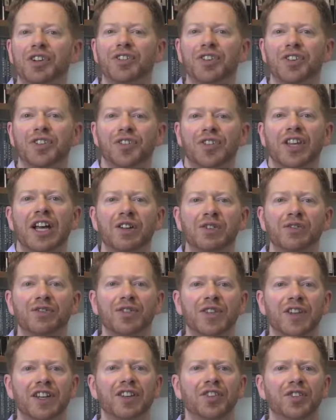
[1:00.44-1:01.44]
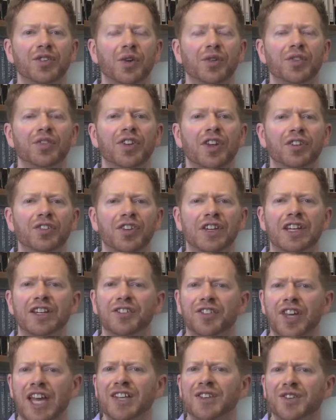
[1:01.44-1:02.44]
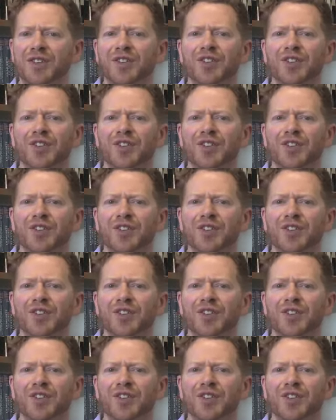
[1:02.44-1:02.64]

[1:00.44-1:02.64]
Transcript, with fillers: itself, that it's got such an intense